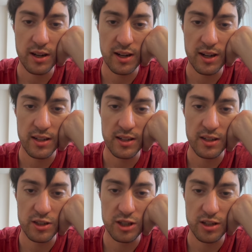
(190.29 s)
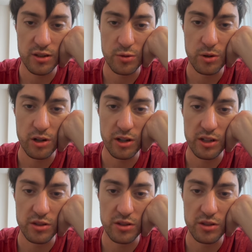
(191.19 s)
I need to check the quantity.